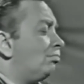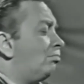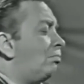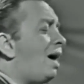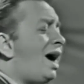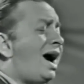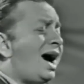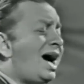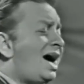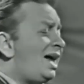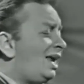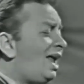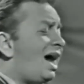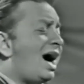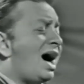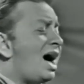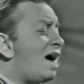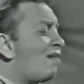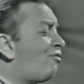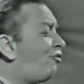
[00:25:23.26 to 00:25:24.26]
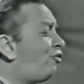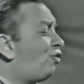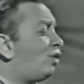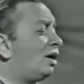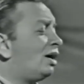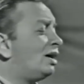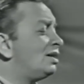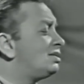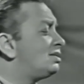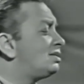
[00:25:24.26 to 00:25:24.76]
My life
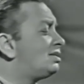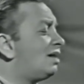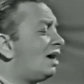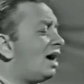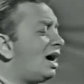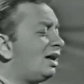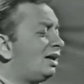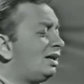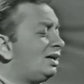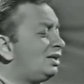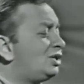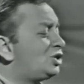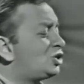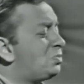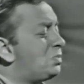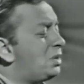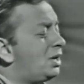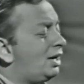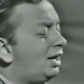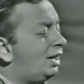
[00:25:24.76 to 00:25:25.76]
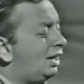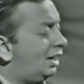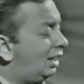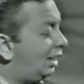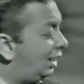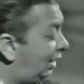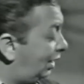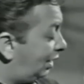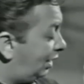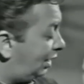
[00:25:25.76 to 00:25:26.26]
was dull each
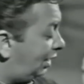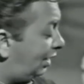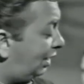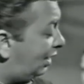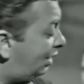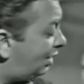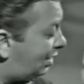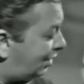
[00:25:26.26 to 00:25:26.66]
minute